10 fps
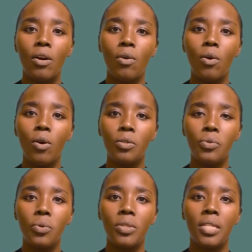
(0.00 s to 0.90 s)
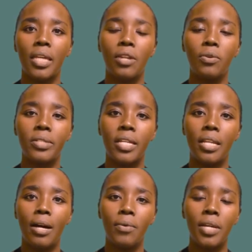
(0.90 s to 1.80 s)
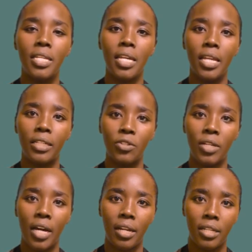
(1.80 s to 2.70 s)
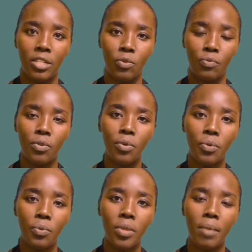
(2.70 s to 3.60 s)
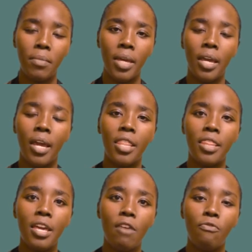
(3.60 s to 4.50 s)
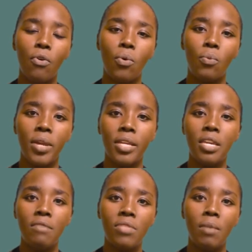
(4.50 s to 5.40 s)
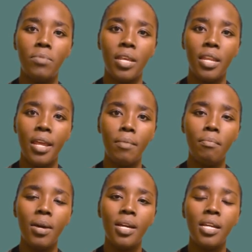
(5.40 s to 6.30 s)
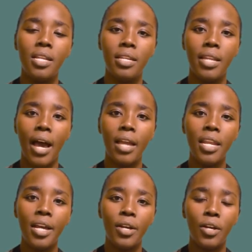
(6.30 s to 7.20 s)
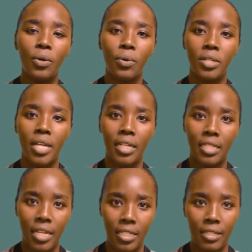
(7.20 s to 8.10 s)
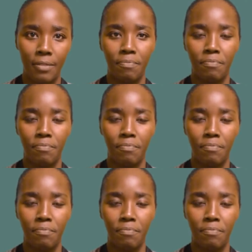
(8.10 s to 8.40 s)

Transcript: All those cannot allow any electric current to flow through them, and therefore we give them the name non-conductors.